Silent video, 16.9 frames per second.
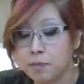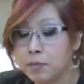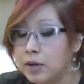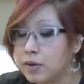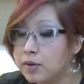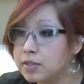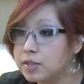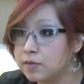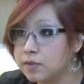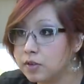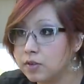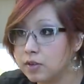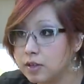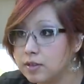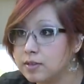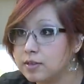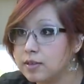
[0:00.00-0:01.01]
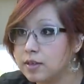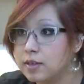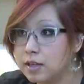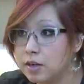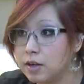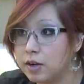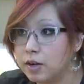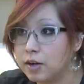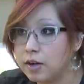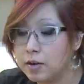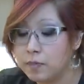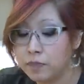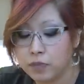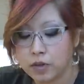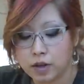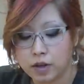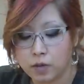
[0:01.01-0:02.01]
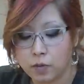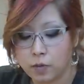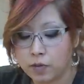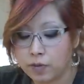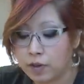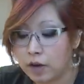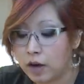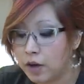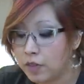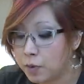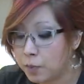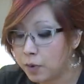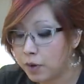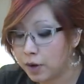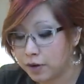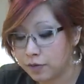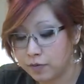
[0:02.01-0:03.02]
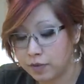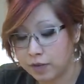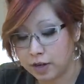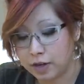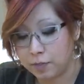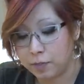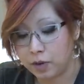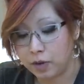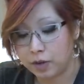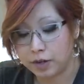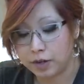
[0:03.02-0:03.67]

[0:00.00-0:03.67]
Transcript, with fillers: similar, it's just going to keep the thickness of their lens down.